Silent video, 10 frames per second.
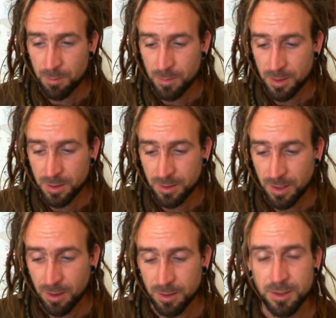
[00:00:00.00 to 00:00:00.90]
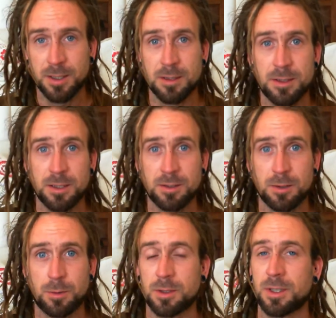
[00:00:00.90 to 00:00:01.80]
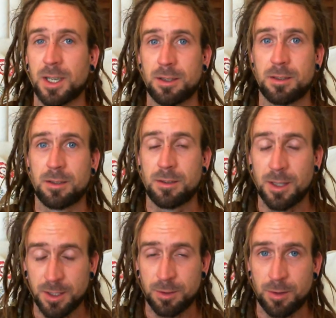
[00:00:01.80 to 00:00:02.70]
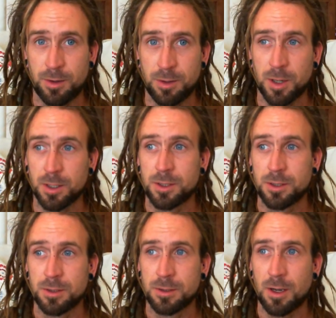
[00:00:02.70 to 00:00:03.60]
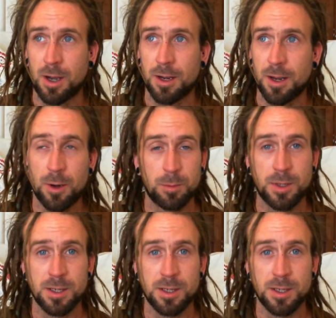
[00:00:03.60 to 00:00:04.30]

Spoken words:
Yeah, I think that's it. So once again, thank you very much. I hope this